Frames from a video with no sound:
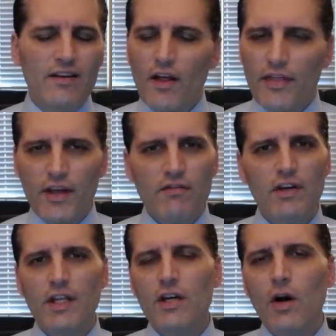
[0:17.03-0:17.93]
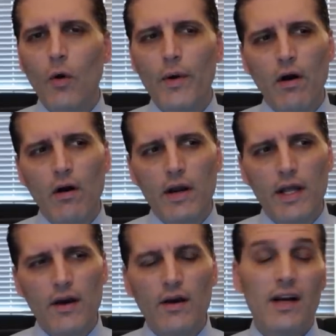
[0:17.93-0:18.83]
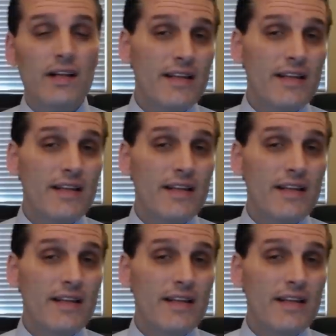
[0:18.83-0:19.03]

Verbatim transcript: Nothing really going on here.